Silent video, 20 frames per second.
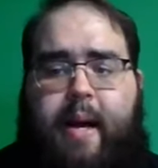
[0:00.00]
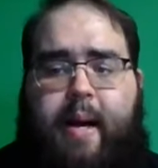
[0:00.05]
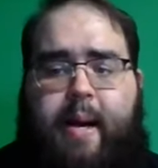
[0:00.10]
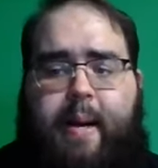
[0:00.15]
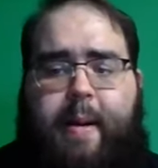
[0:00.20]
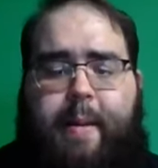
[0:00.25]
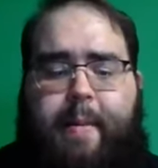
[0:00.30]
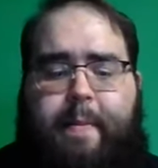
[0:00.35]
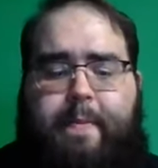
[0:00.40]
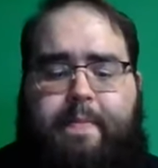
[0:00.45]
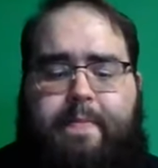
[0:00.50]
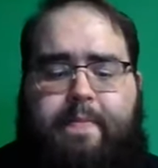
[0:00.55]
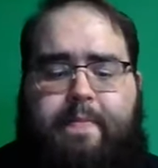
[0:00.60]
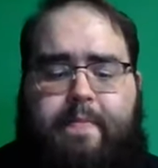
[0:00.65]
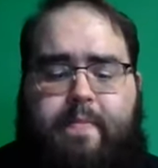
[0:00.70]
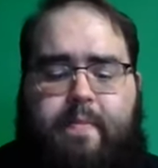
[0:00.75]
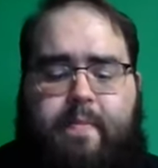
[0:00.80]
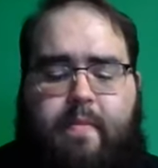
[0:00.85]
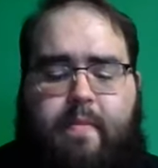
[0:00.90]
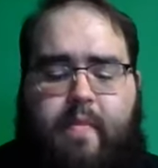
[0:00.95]
And
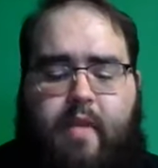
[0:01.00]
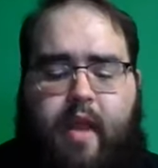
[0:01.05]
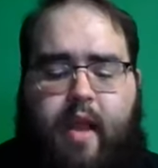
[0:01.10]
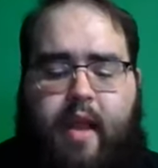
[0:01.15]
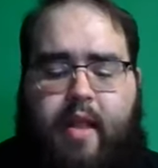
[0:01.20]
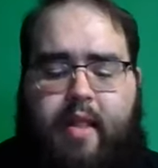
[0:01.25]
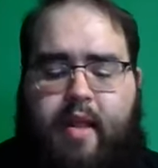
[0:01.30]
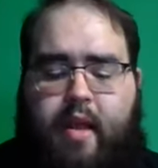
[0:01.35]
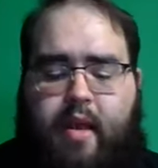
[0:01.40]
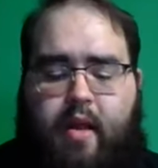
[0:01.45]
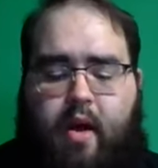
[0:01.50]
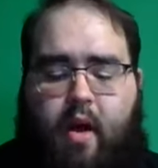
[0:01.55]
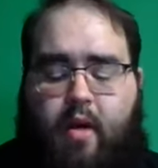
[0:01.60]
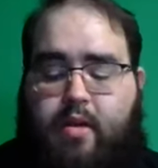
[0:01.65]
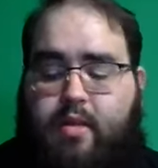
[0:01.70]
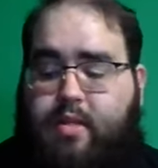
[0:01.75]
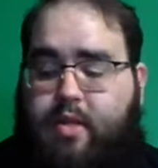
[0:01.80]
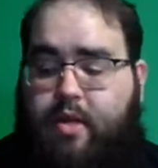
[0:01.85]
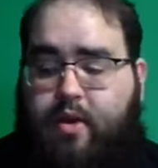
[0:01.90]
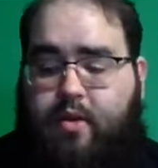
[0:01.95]
then
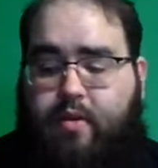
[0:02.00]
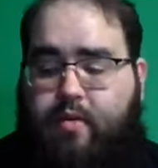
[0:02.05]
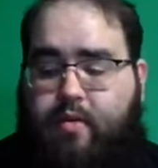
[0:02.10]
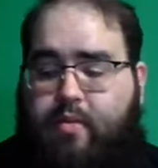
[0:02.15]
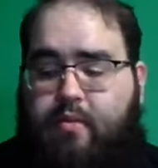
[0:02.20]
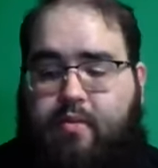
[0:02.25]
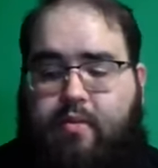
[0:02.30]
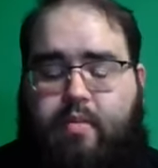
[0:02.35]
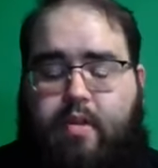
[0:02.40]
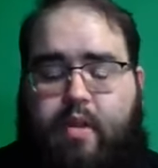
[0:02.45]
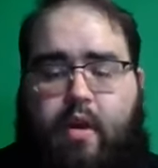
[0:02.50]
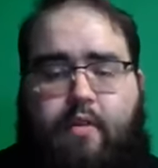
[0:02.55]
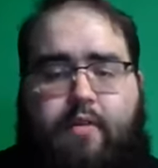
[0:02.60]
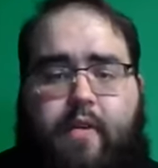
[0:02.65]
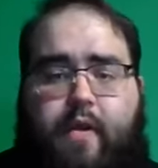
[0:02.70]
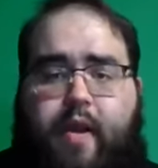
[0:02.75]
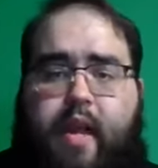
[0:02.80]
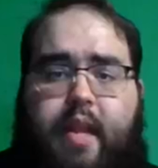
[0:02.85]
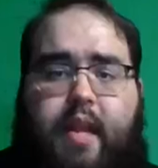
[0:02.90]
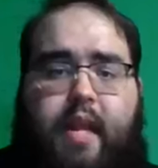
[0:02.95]
also, don't
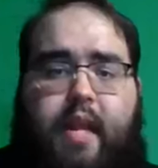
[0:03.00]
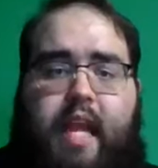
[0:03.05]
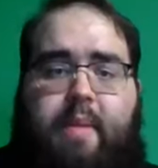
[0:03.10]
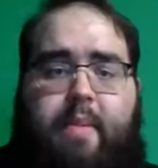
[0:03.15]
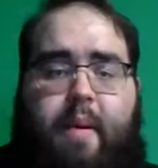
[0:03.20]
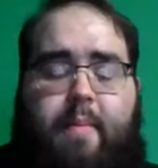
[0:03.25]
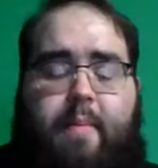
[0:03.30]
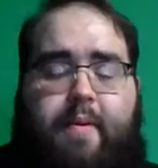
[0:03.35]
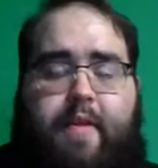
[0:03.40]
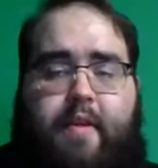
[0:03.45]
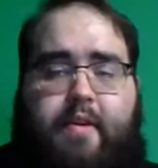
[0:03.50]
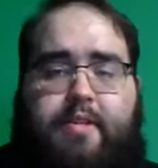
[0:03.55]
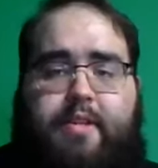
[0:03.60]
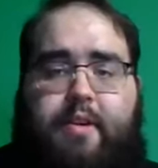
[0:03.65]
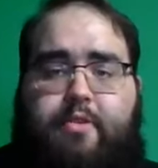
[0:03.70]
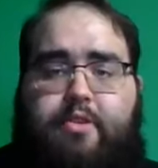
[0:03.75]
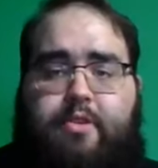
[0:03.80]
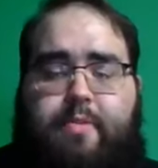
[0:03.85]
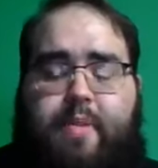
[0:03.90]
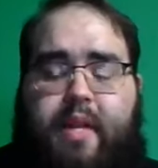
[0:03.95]
forget to keep up with our
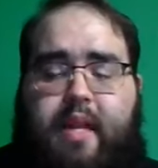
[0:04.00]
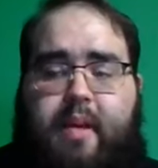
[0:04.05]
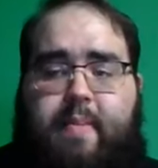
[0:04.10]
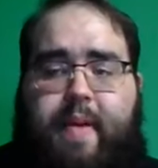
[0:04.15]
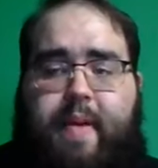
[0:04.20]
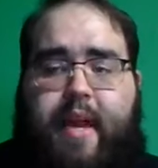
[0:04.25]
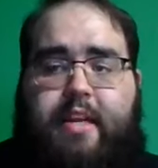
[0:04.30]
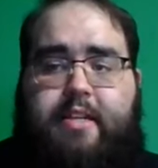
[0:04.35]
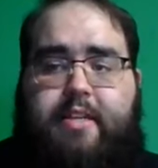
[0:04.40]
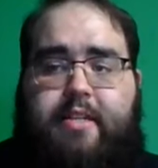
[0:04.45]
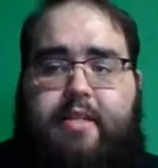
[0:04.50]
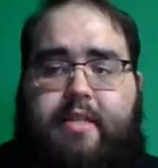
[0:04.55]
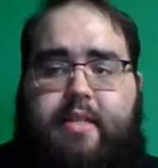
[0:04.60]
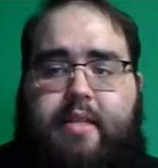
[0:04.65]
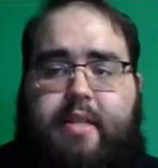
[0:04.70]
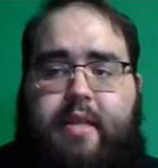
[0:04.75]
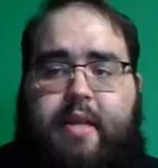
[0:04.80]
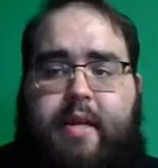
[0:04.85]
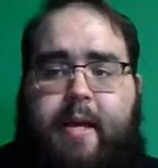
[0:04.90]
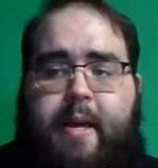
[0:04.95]
social media
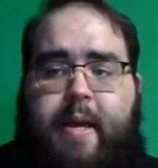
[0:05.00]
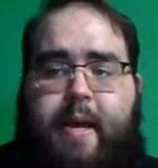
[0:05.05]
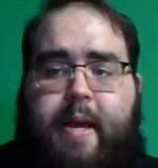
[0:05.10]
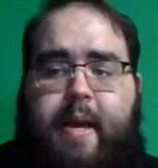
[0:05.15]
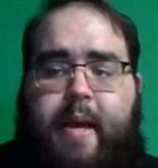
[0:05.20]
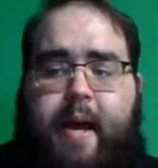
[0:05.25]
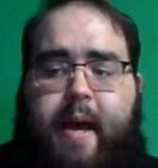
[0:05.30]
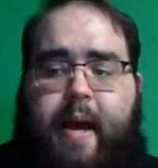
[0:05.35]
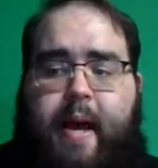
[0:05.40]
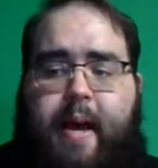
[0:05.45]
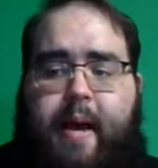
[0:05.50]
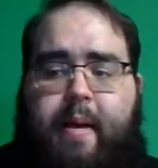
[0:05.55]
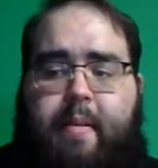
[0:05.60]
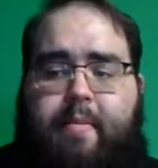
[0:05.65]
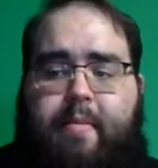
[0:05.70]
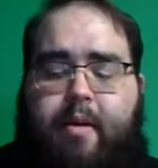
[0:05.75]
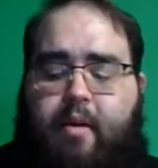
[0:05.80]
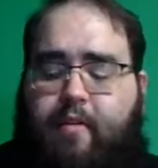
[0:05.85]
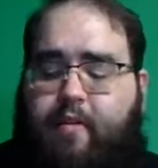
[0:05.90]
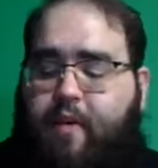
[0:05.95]
pages.
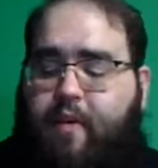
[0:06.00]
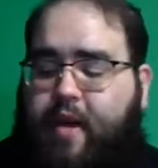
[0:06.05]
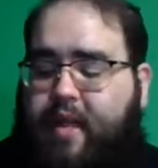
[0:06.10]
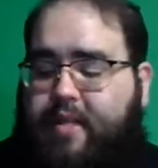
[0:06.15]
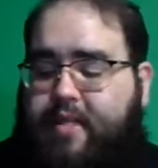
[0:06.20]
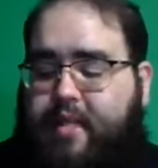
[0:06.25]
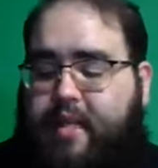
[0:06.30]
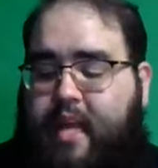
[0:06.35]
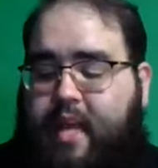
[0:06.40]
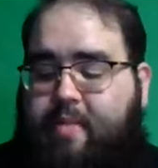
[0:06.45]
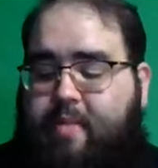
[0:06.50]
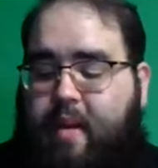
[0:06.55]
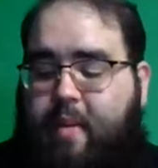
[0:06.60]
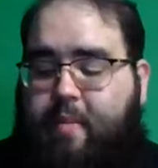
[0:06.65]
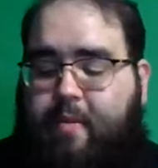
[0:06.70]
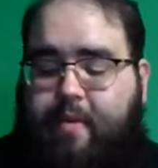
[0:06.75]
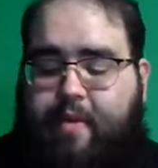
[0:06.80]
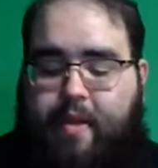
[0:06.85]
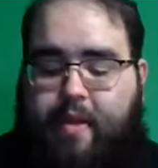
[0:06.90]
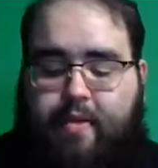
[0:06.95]
Don't forget to keep
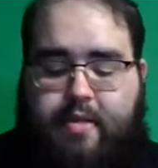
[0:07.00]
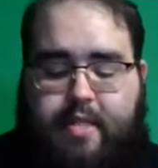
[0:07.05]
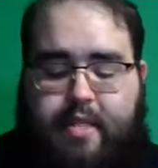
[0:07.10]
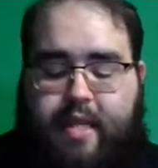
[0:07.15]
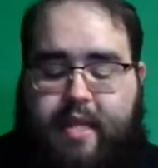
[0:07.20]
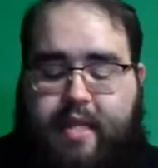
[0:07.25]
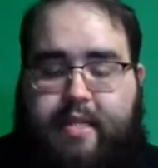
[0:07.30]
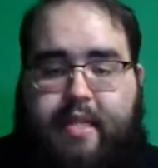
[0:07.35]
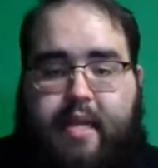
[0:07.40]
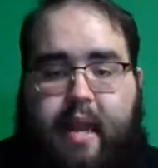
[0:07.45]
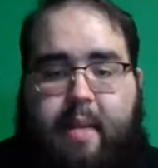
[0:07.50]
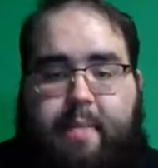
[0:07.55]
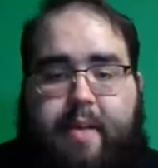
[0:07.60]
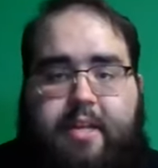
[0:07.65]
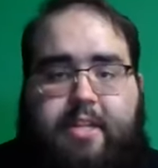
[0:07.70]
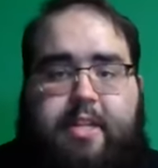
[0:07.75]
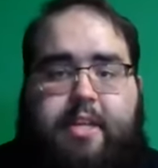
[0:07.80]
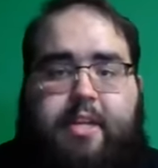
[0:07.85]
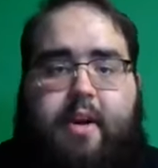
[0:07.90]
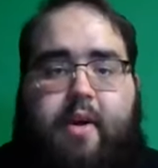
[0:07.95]
up with those things that I
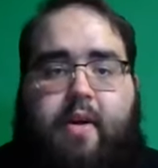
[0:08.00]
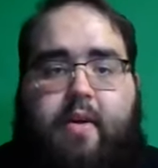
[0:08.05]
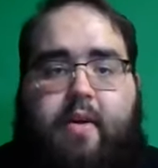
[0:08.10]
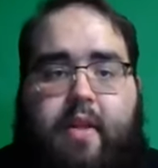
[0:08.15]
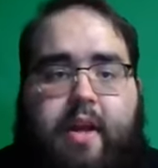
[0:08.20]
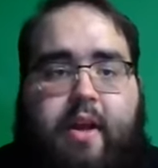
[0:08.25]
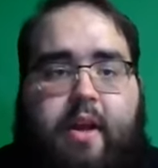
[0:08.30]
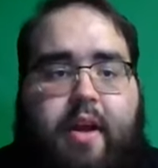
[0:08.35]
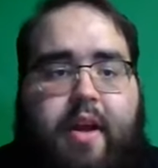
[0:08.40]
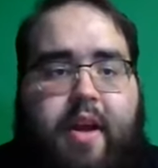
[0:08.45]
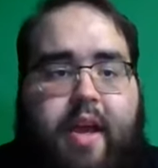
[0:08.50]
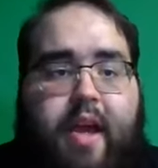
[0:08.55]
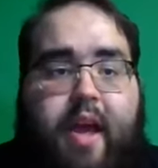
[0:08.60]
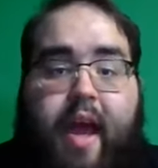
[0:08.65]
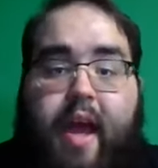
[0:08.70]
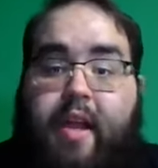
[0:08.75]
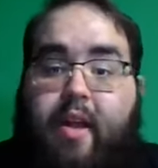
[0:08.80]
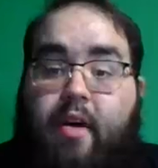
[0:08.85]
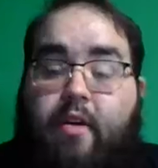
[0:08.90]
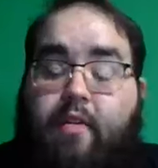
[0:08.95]
mentioned earlier.
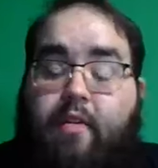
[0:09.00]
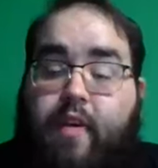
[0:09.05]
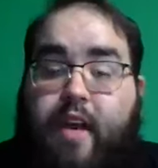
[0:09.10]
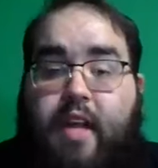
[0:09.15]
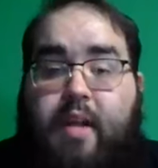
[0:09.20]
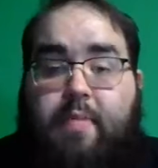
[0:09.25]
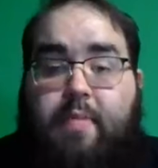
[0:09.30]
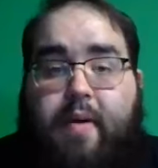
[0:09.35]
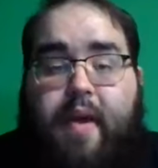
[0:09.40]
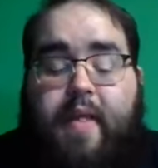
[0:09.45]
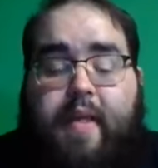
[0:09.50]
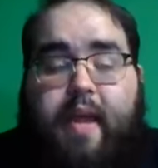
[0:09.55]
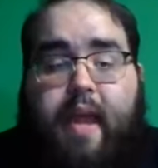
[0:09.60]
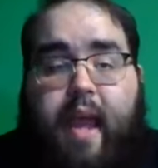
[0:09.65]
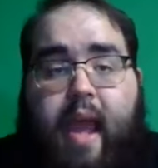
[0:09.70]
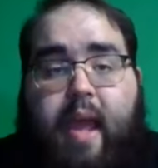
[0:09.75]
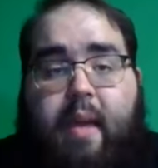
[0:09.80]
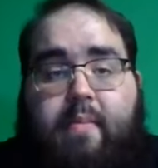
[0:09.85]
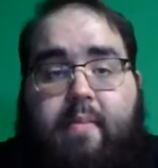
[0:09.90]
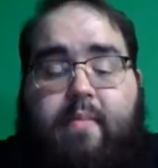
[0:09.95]
And don't forget to play the
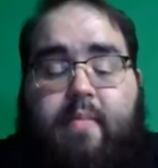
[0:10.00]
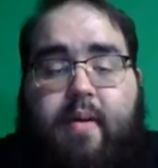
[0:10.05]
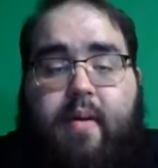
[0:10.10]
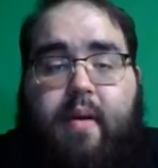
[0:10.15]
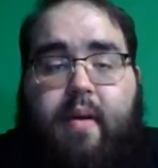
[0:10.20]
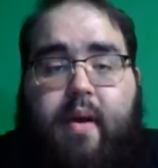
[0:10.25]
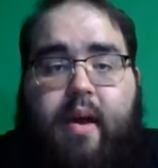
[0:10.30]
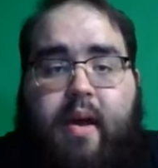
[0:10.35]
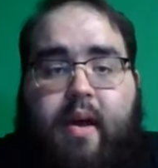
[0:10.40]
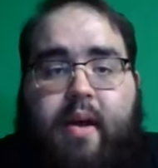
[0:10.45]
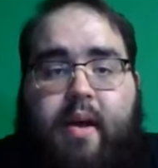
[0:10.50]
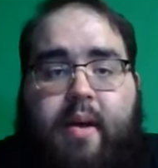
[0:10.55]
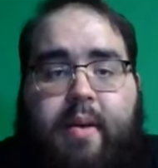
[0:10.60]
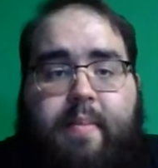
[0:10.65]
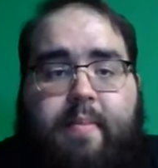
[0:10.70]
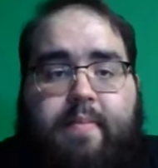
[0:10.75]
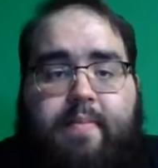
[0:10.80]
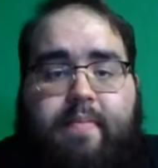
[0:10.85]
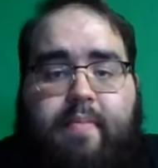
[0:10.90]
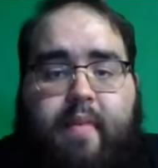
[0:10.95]
game.
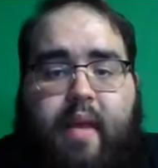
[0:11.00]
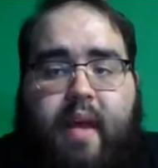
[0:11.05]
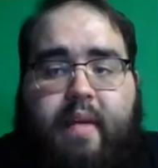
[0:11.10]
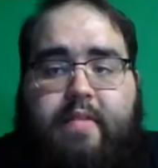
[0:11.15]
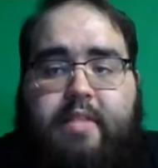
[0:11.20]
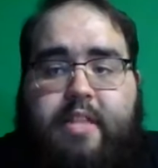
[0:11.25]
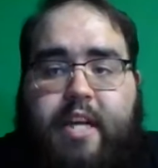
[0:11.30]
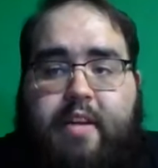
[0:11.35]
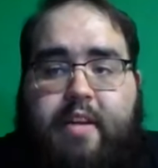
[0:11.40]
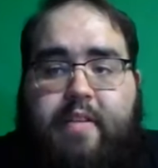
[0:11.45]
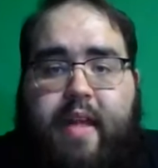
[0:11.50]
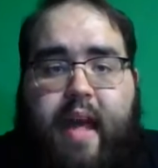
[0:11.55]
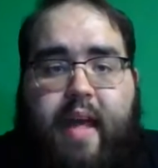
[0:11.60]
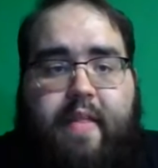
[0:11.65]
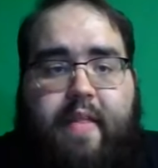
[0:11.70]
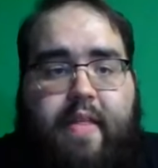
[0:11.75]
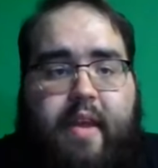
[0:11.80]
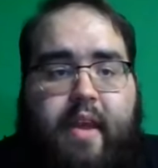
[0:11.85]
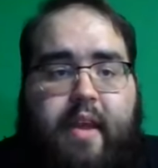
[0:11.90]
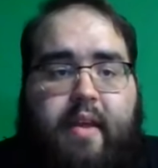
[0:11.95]
I've shared
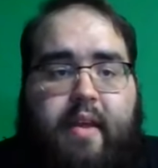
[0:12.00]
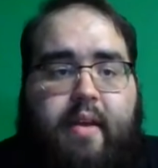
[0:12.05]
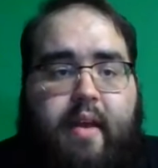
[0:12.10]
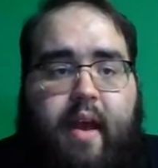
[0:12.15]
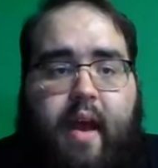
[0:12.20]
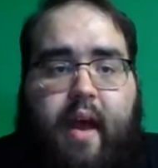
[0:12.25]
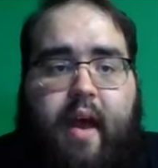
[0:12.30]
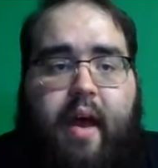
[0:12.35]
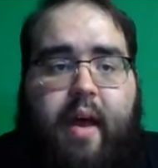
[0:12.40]
that thing.